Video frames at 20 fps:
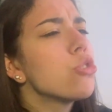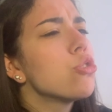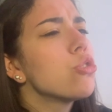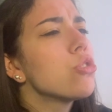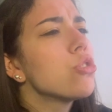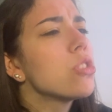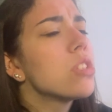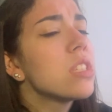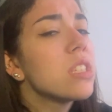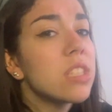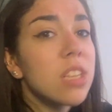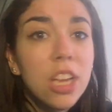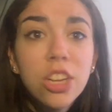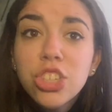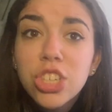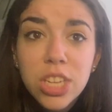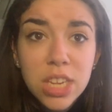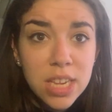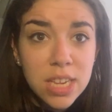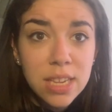
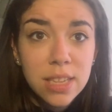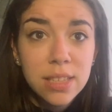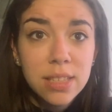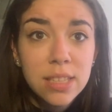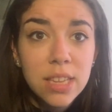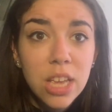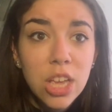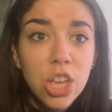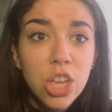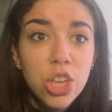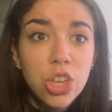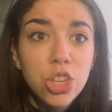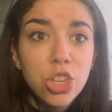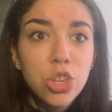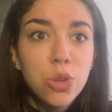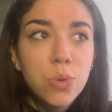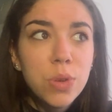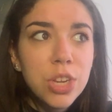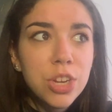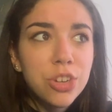such ease.
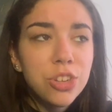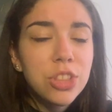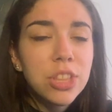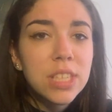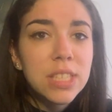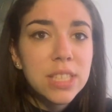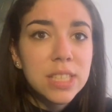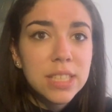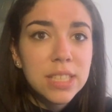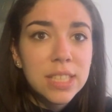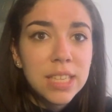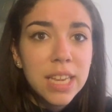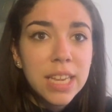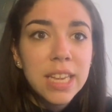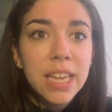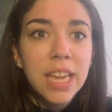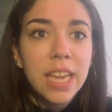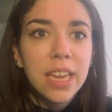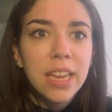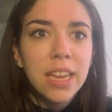You hear the
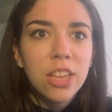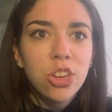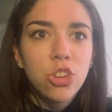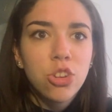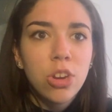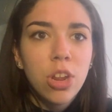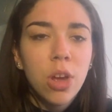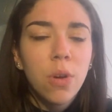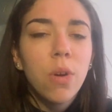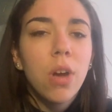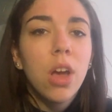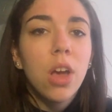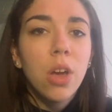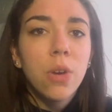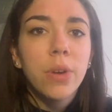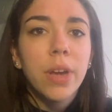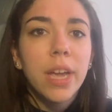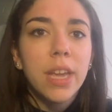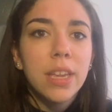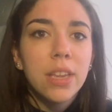ticking and you know,
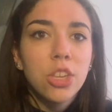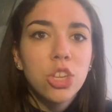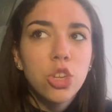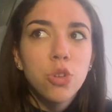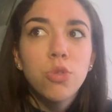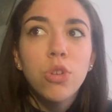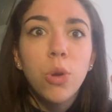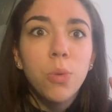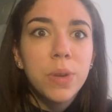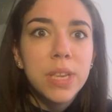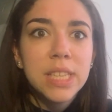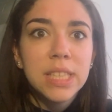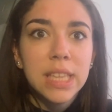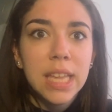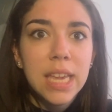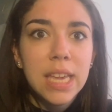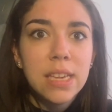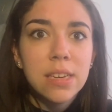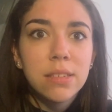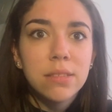okay, you know he's
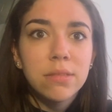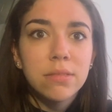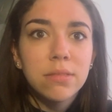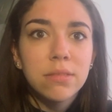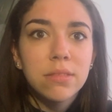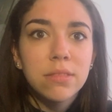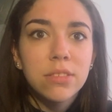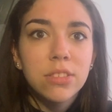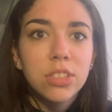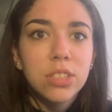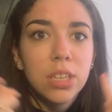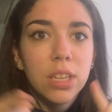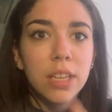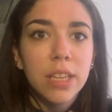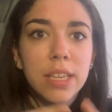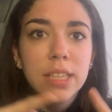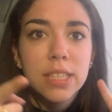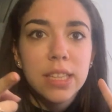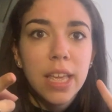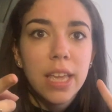late to
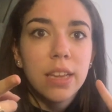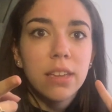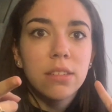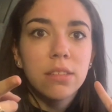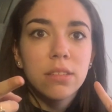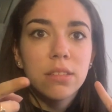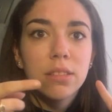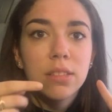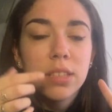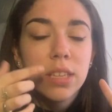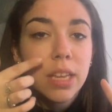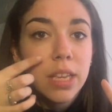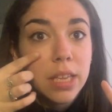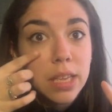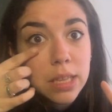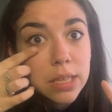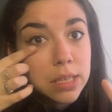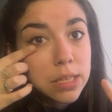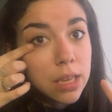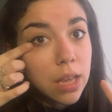his thing, to
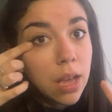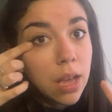his